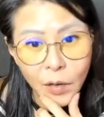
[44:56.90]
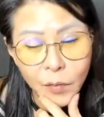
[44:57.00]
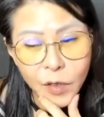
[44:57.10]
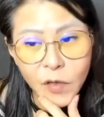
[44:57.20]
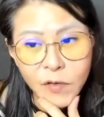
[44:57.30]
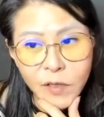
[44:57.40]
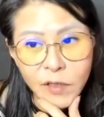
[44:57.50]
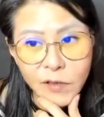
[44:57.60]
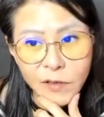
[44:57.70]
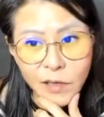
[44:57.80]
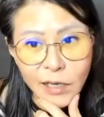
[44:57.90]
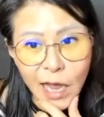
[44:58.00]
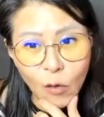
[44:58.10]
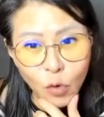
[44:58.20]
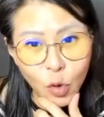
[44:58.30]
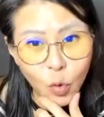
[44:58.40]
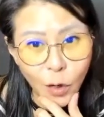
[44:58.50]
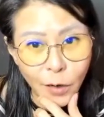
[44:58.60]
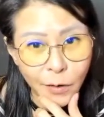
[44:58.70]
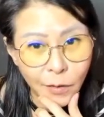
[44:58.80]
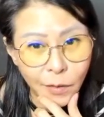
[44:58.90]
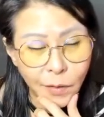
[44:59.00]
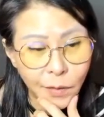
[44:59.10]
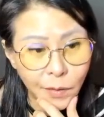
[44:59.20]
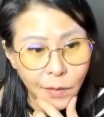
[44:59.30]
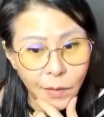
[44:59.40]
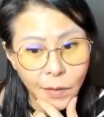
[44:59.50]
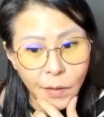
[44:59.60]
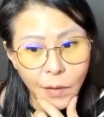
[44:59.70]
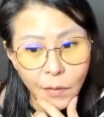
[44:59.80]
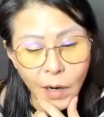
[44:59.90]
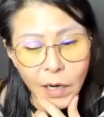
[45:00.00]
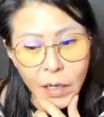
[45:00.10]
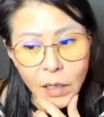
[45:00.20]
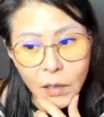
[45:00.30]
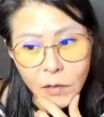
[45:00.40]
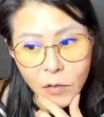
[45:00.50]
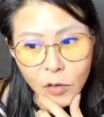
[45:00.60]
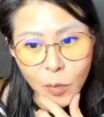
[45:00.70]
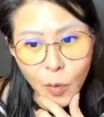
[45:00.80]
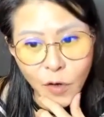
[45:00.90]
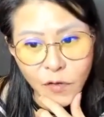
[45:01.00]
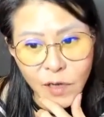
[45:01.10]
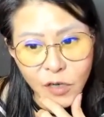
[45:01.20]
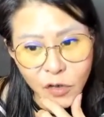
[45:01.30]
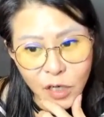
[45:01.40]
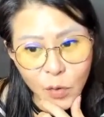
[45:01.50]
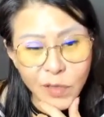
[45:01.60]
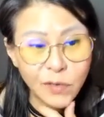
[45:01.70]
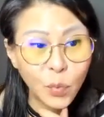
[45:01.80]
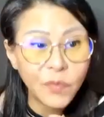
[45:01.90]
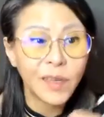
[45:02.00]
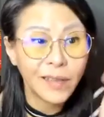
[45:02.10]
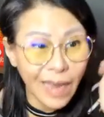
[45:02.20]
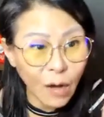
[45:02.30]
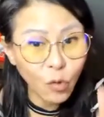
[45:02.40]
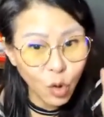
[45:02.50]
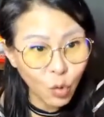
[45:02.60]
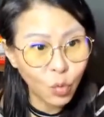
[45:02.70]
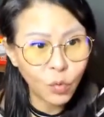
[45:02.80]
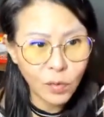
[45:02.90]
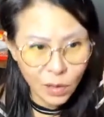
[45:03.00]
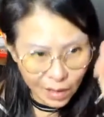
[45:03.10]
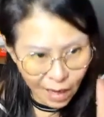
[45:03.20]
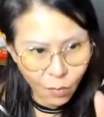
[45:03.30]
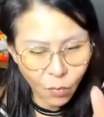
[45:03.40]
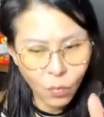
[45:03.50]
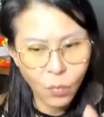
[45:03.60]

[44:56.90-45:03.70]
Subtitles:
Because this is the now you. right? So the boss actually is with the now you, the now.